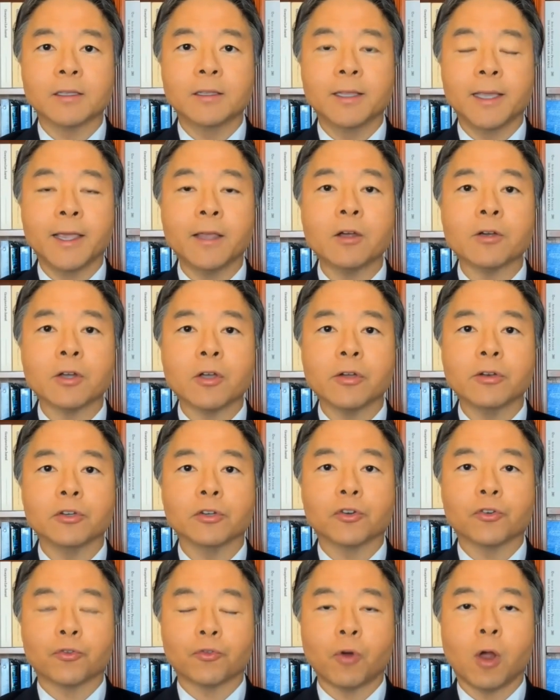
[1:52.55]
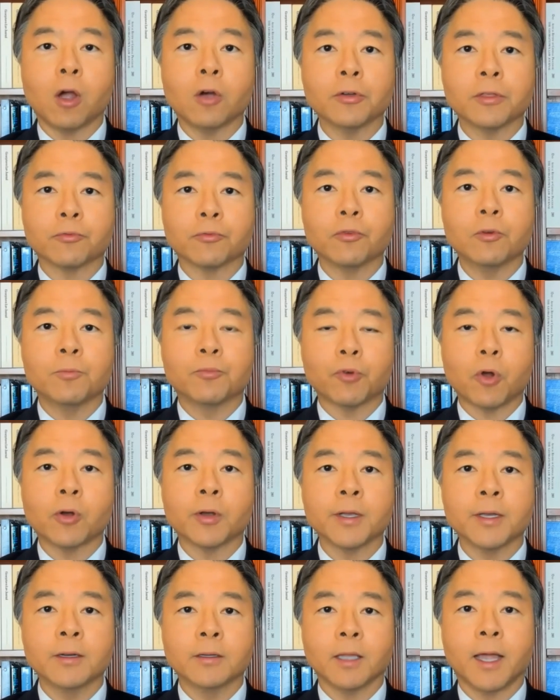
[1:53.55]
They are going to crawl through
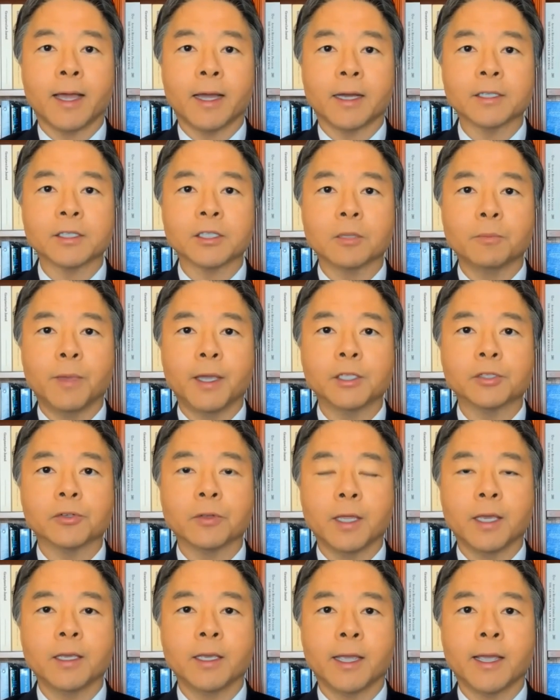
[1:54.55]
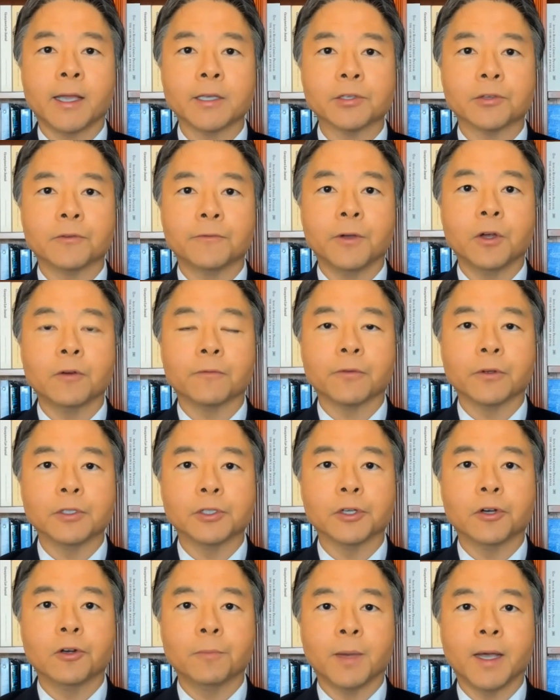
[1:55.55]
broken glass to make sure they cast their vote for
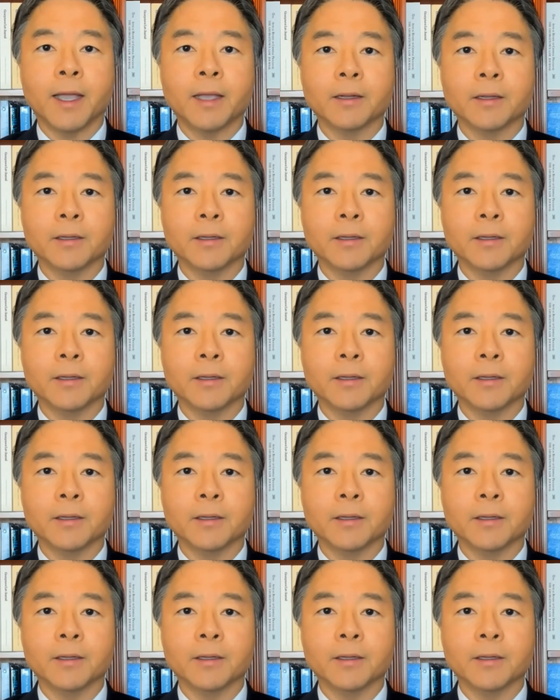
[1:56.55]
Joe Biden.